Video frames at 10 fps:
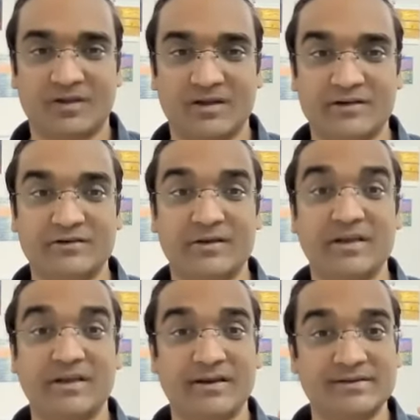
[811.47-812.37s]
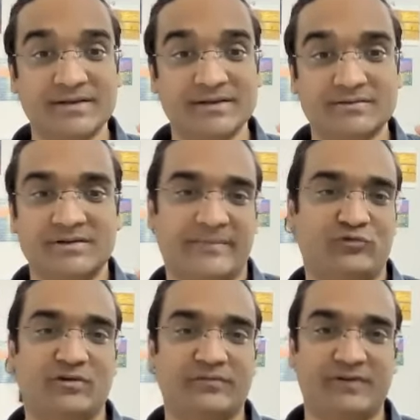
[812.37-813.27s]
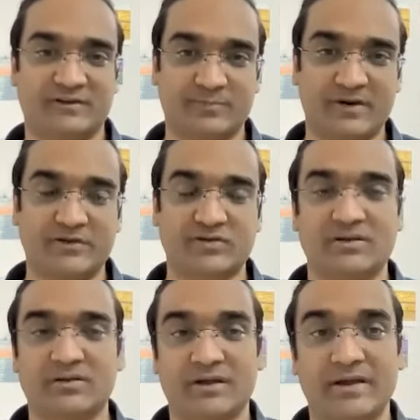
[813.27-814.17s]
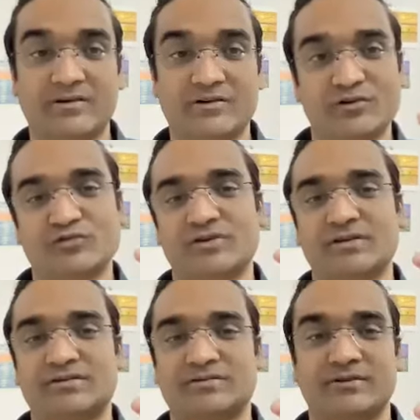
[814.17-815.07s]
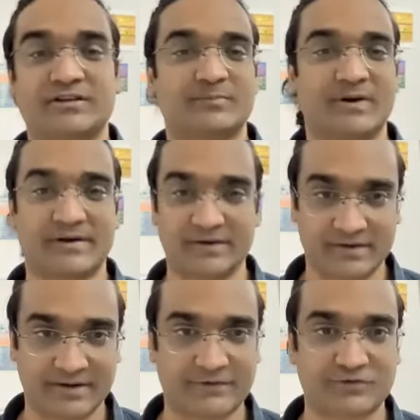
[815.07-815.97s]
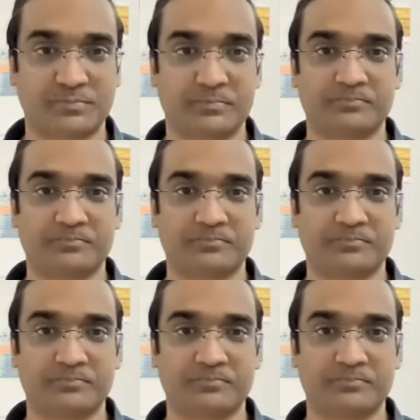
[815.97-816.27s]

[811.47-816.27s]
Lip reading: It increases depth of respiration. It reduces respiratory rate.